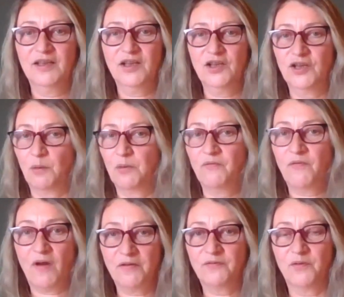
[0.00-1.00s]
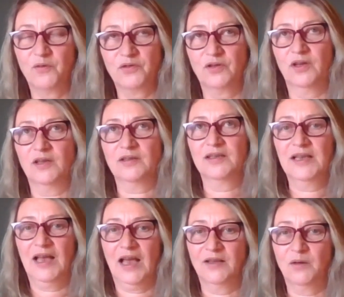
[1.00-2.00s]
We're very fortunate,
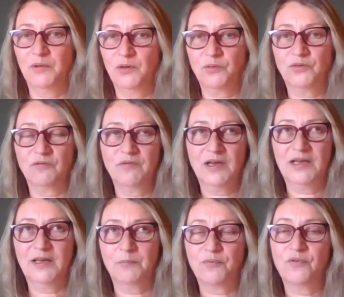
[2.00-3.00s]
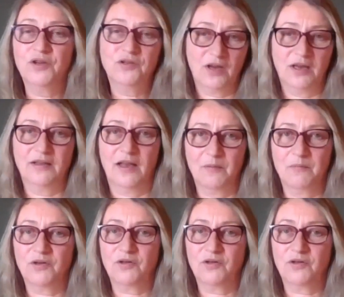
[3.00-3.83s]
and that we ought to really appreciate that much